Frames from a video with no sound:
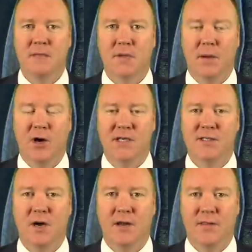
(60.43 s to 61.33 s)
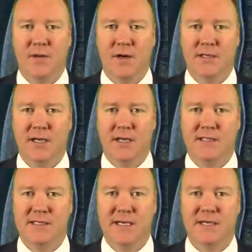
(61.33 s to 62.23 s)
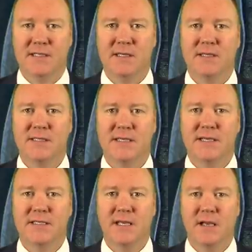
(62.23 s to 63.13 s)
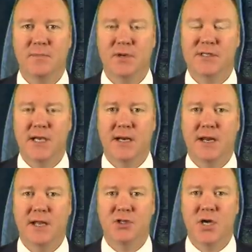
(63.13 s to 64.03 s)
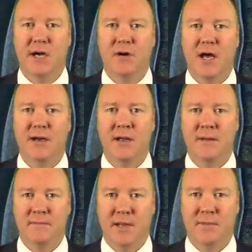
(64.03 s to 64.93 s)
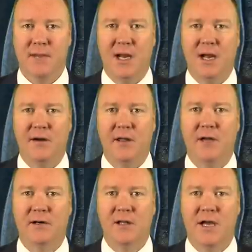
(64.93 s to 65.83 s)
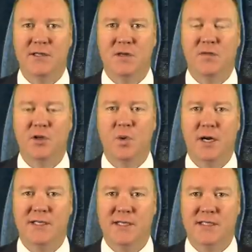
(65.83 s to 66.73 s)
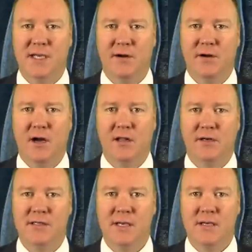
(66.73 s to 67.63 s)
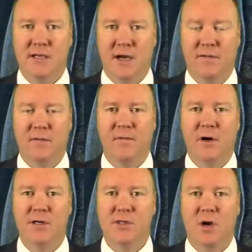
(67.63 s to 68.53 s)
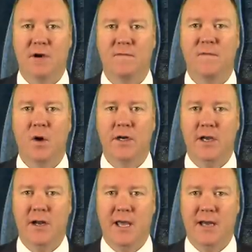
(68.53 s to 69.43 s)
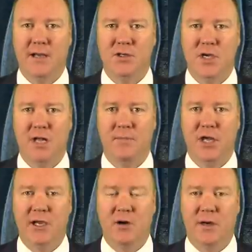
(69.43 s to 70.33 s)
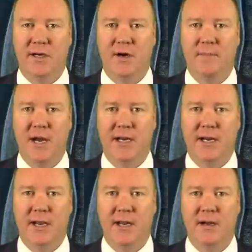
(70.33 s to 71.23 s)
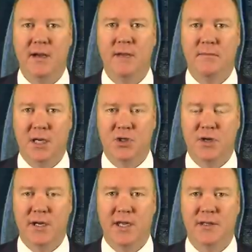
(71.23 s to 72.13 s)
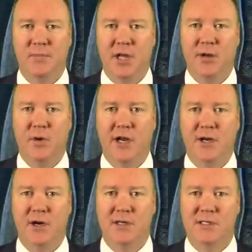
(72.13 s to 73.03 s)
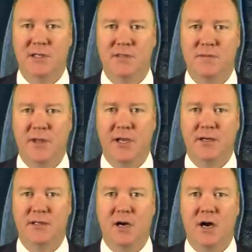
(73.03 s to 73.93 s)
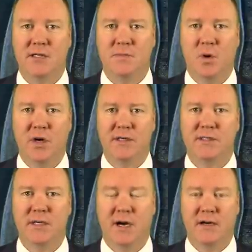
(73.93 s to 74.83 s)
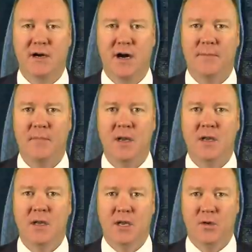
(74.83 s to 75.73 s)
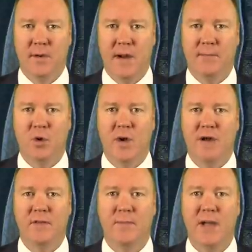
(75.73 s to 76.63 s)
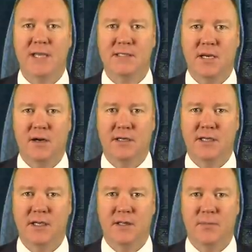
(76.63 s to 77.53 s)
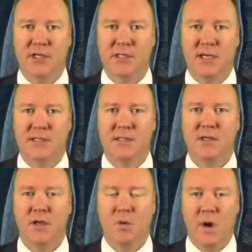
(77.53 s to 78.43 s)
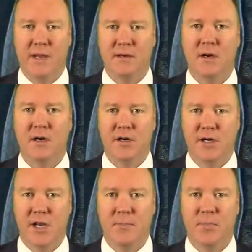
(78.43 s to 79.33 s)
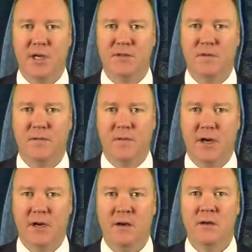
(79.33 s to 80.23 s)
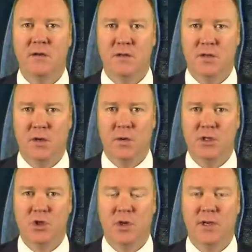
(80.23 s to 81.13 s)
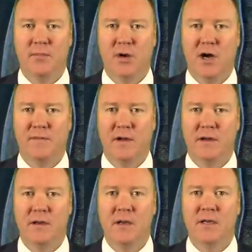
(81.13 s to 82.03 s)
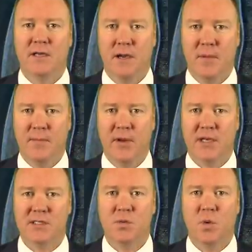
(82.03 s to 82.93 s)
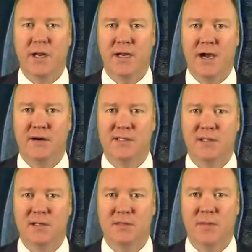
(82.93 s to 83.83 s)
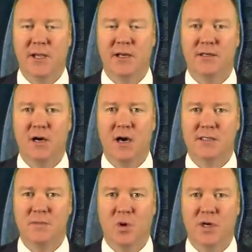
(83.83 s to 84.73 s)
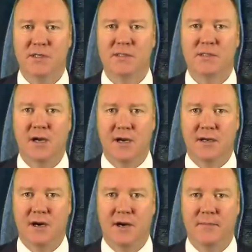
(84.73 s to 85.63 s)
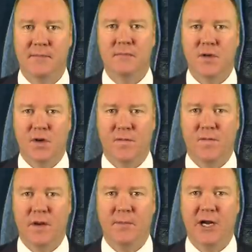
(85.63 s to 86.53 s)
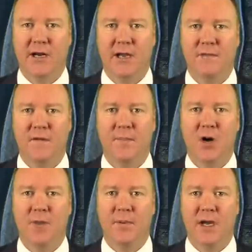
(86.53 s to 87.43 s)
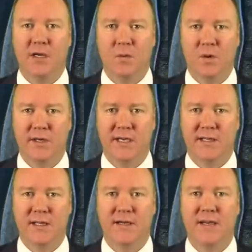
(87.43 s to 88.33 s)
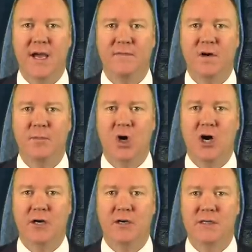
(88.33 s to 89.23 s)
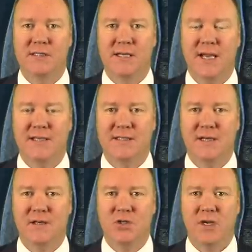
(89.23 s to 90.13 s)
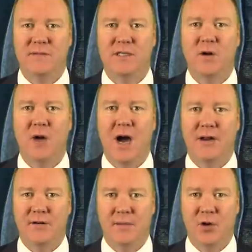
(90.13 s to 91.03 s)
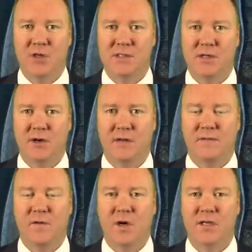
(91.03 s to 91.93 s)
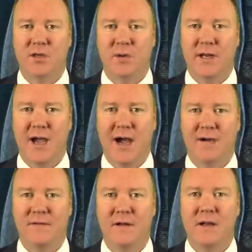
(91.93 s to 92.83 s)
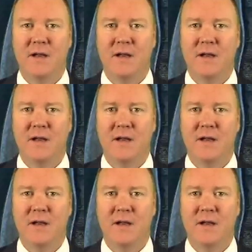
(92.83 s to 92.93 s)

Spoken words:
I'm also on a 13-6, 68% NHL run, making my $100 clients over $2,600. And I have a very strong 4-unit NHL play going here Monday night. Make sure you get the play right here exclusively at DocSports.com. And remember, we have the best guarantee in the business. You win or you get picks for free until we show you a profit. Get my picks right now exclusively at DocSports.com. Your free Monday Night Football pick, we're taking the Denver Broncos and Kansas City Chiefs to go under the post total of 42.5.